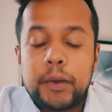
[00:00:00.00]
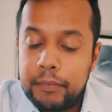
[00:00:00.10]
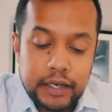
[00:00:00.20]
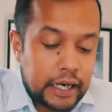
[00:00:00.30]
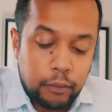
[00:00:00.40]

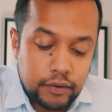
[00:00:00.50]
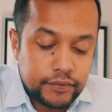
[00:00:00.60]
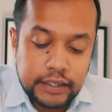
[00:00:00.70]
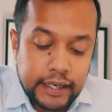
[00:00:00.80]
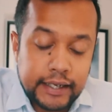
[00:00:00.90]
But
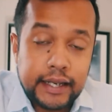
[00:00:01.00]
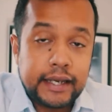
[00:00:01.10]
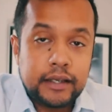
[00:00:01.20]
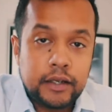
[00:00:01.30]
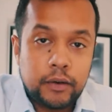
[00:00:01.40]
however, like
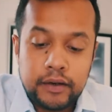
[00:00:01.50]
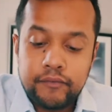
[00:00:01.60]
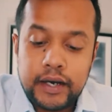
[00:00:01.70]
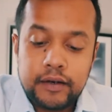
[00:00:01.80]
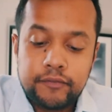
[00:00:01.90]
getting you know
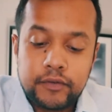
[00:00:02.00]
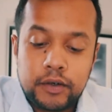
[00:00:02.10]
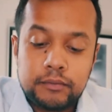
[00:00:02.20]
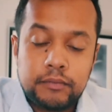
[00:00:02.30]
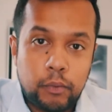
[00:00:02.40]
invited from